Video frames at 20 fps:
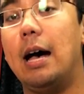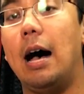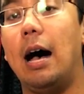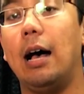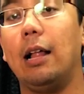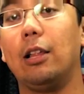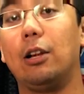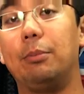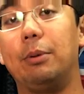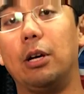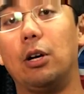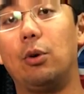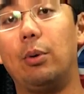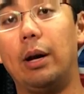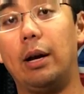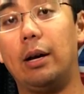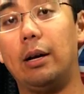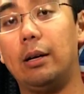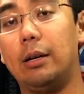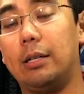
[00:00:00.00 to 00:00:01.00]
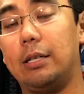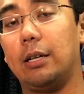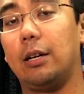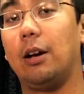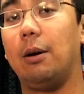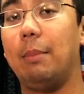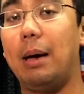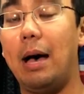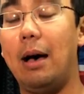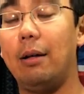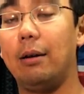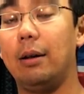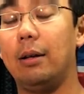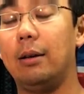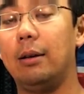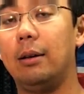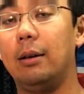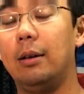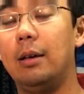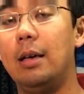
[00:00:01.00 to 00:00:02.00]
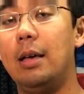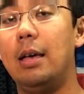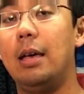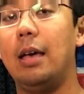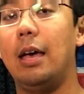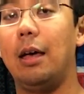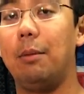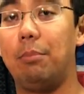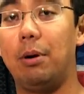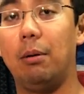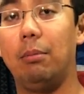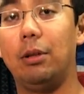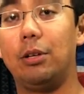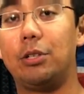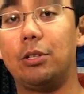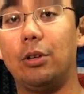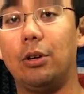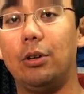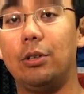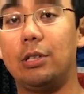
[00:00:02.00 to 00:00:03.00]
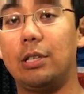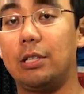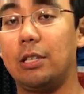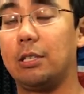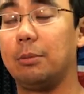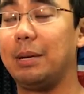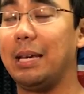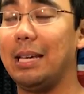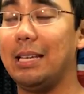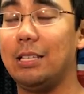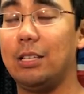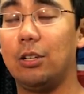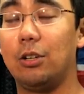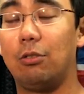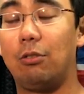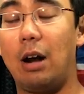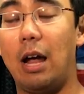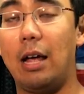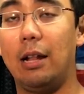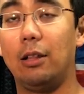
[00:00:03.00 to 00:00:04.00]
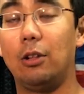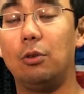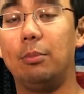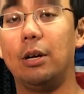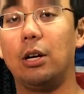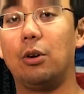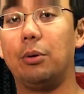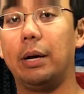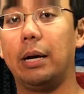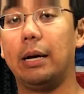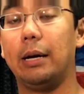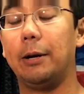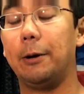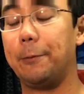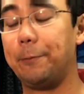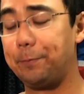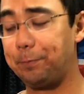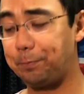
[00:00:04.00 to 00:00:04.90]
a little bit quicker to come out and publish those as it's a bit easier to write, a little bit quicker.